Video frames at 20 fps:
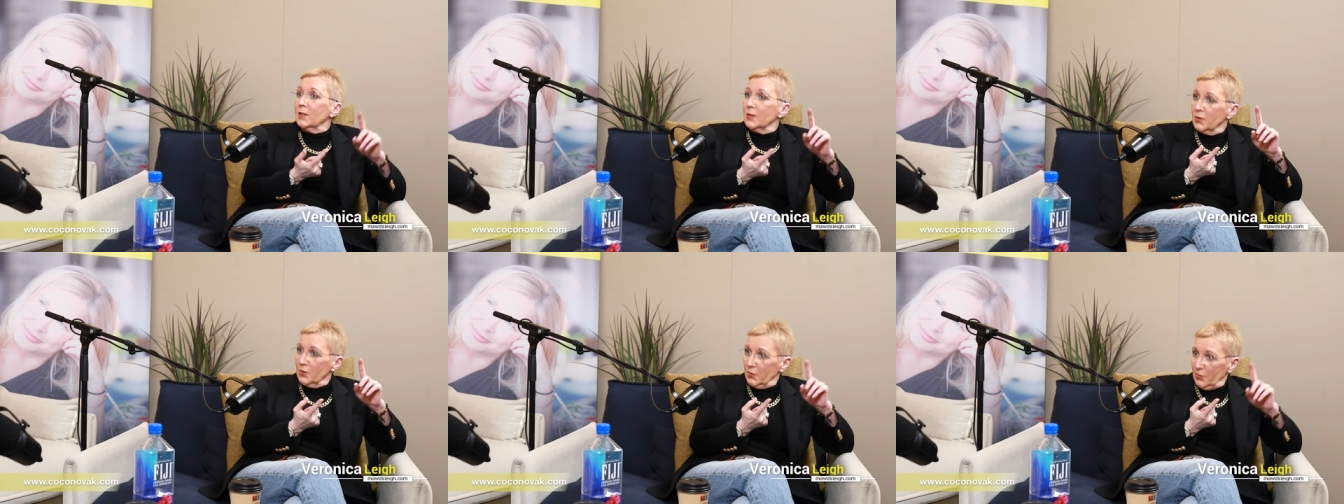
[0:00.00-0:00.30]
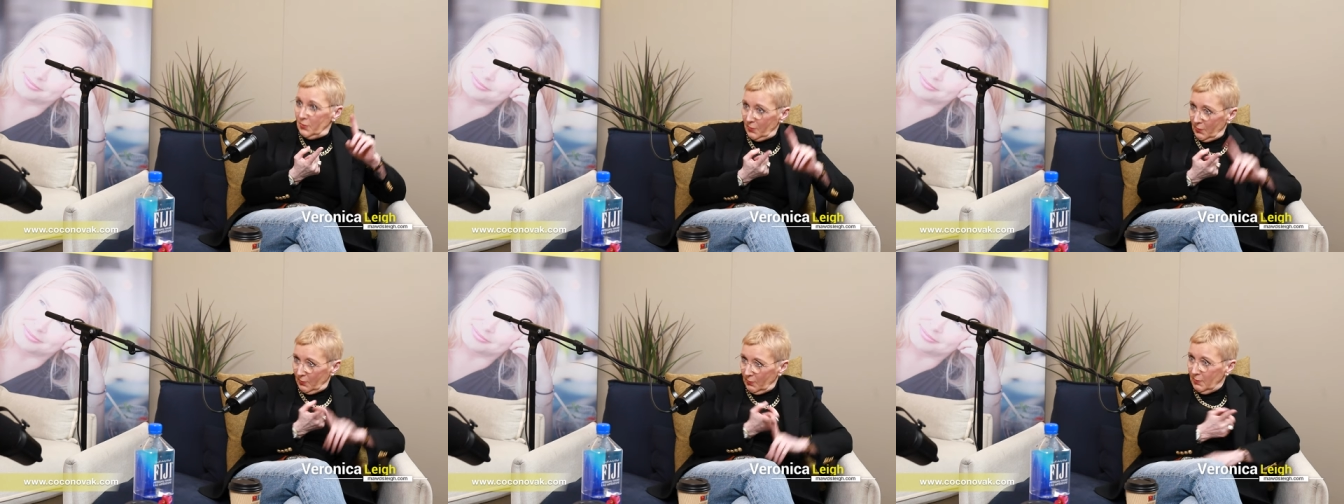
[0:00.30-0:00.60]
do you know
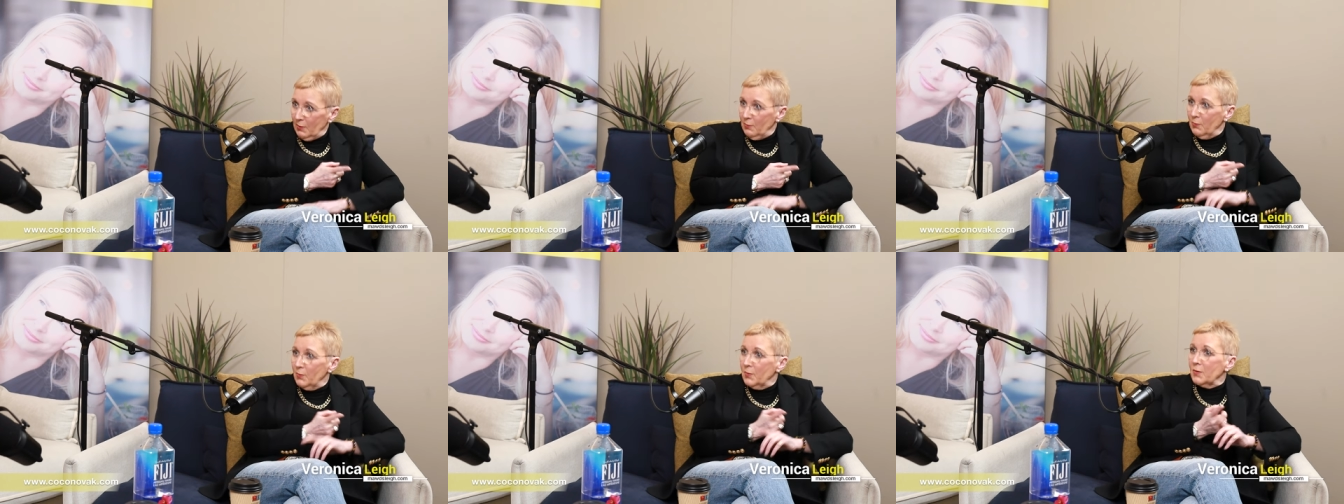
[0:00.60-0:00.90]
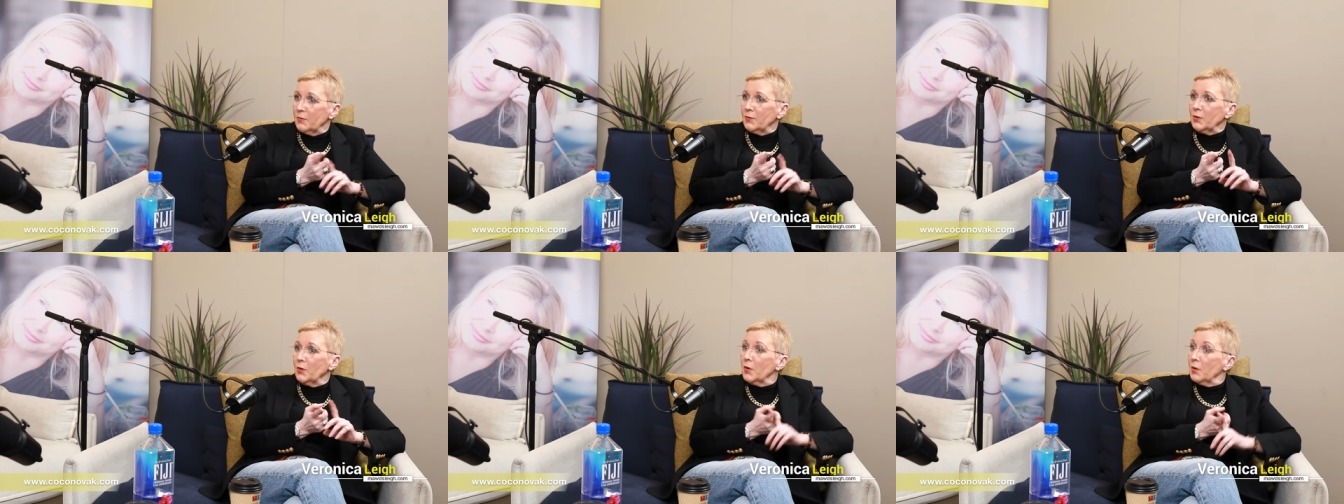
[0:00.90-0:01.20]
what I mean,
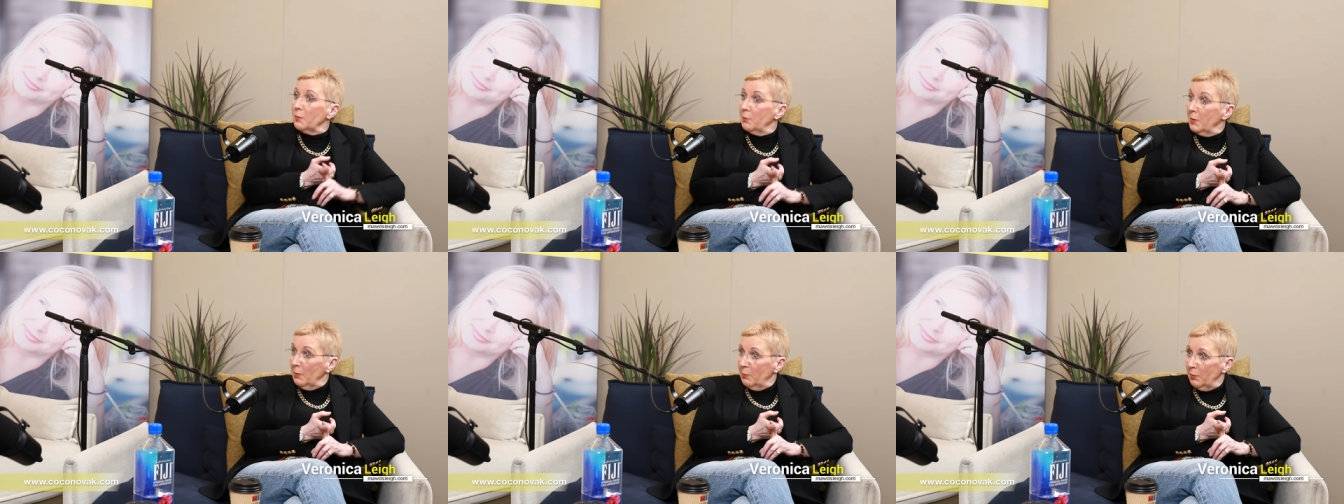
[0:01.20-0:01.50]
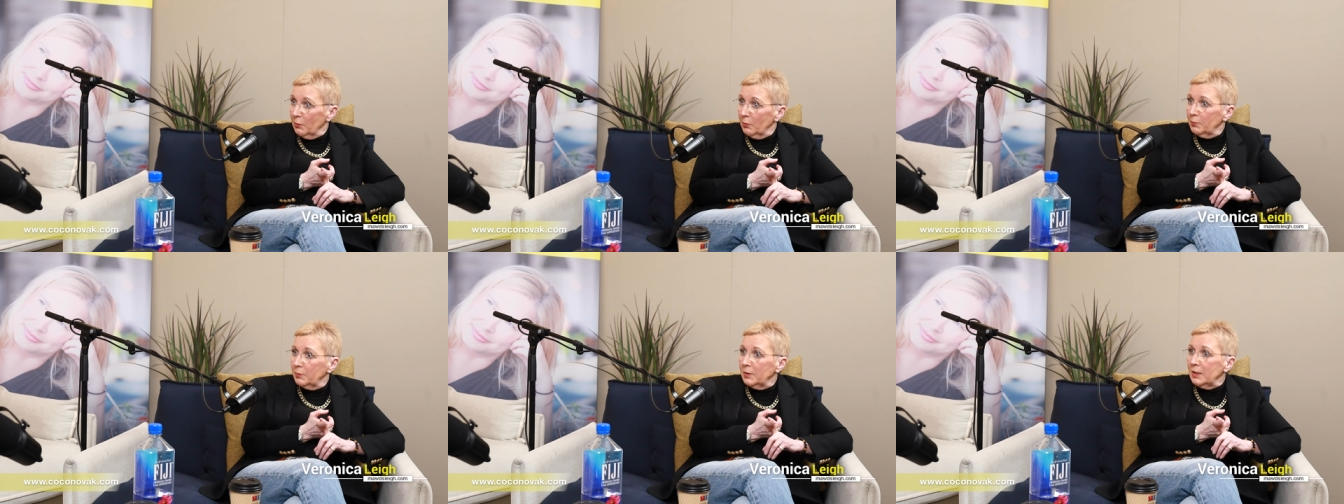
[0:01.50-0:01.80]
we've got the
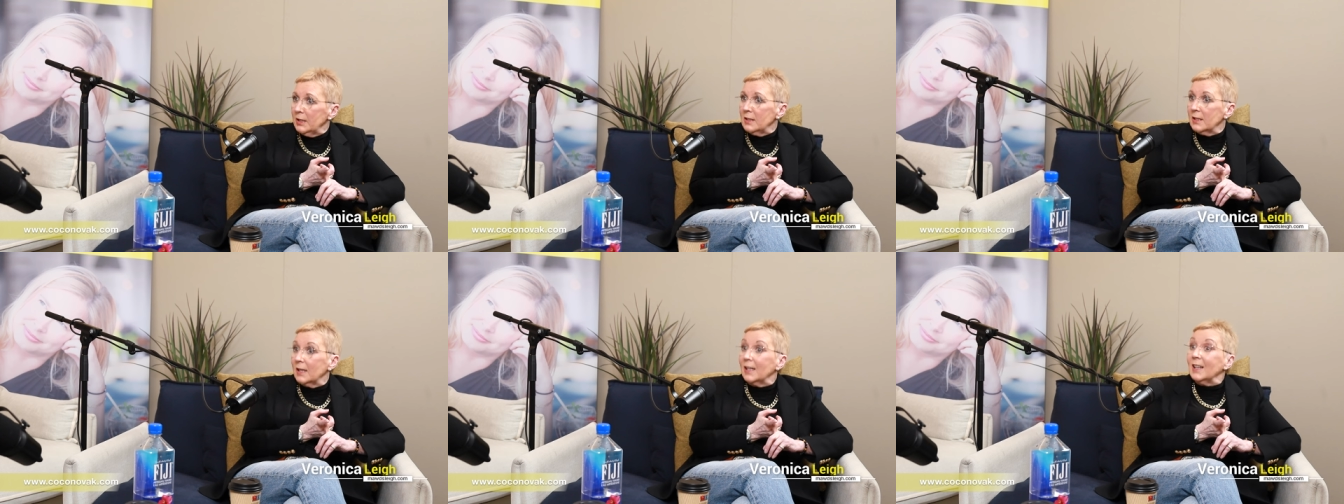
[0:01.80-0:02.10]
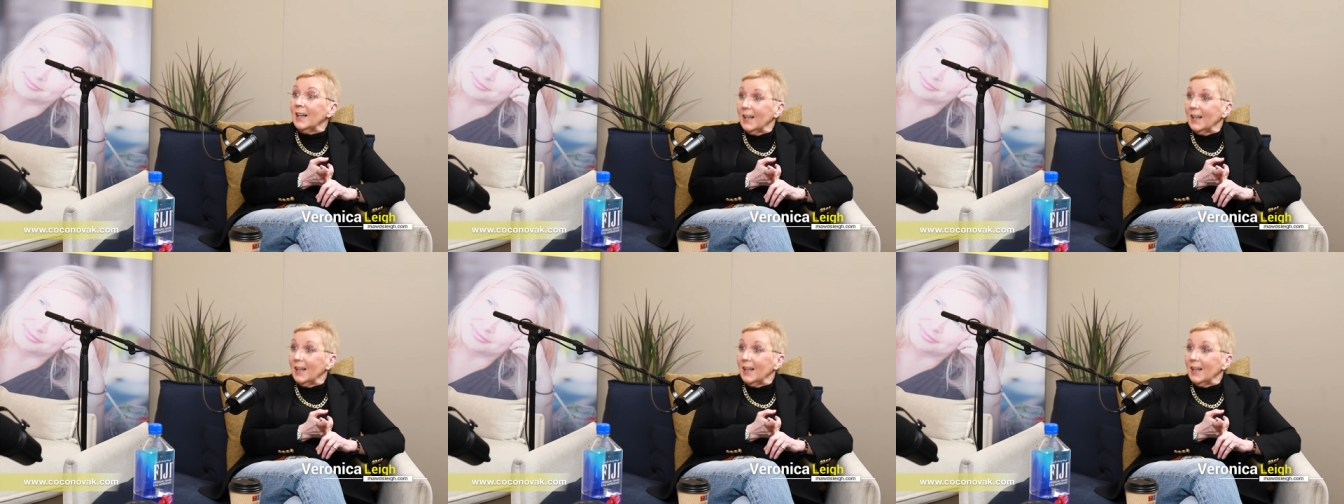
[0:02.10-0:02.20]
People Pleaser,